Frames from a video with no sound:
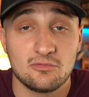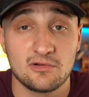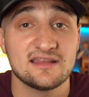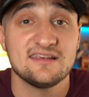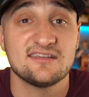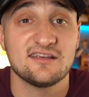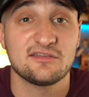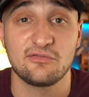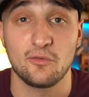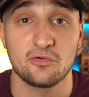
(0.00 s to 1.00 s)

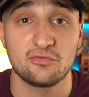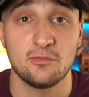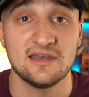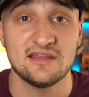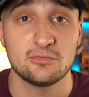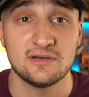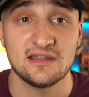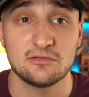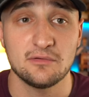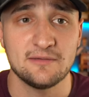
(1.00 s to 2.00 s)
releases for
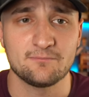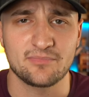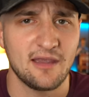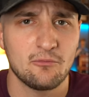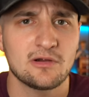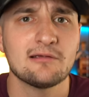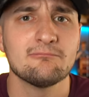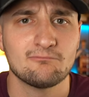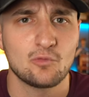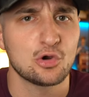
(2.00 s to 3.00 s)
2023. And
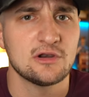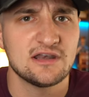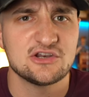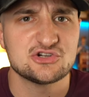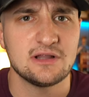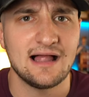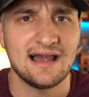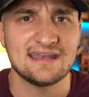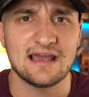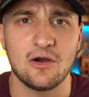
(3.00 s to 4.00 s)
we're into
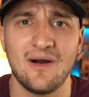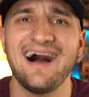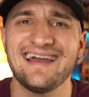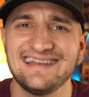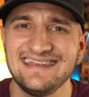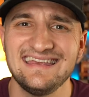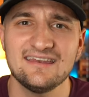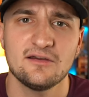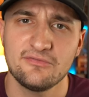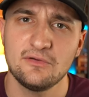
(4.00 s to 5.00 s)
July now. I need
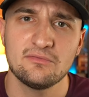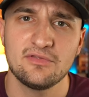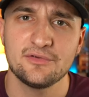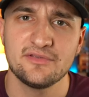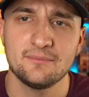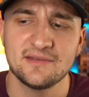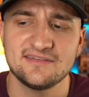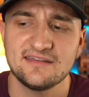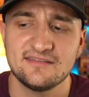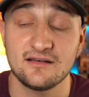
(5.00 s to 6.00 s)
a few of those
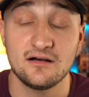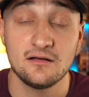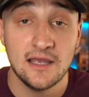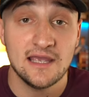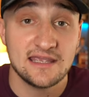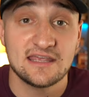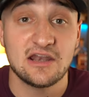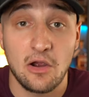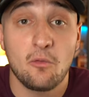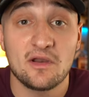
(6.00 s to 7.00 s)
limiteds and all. You
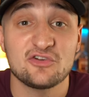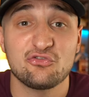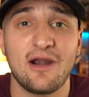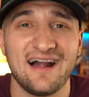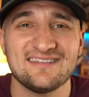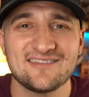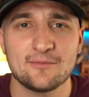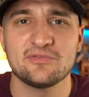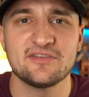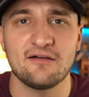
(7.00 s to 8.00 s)
know, I want to try
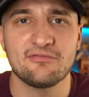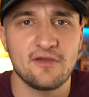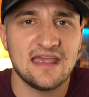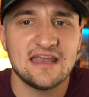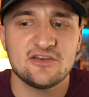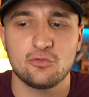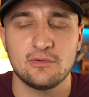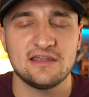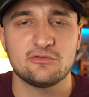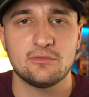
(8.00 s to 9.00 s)
some stuff in
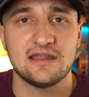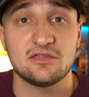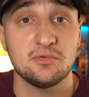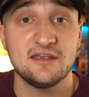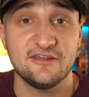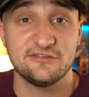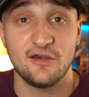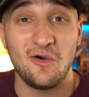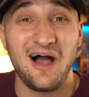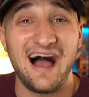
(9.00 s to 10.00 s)
2023.
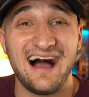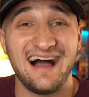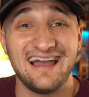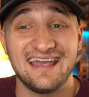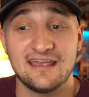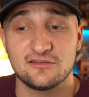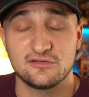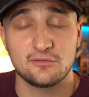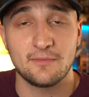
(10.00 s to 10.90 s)
So I took